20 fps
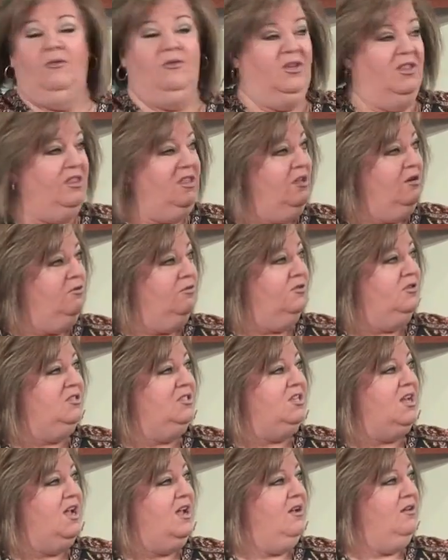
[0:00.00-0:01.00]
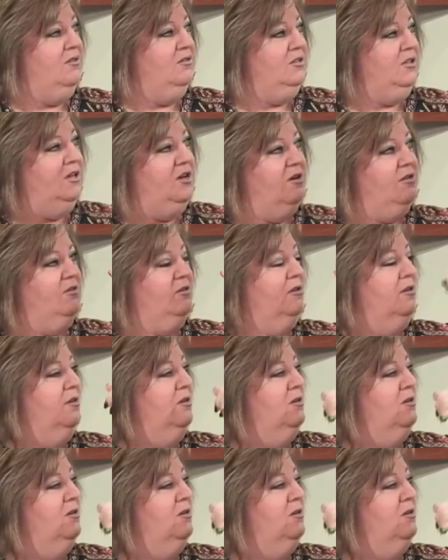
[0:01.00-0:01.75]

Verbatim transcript: cathedral style. Well, that's know. fun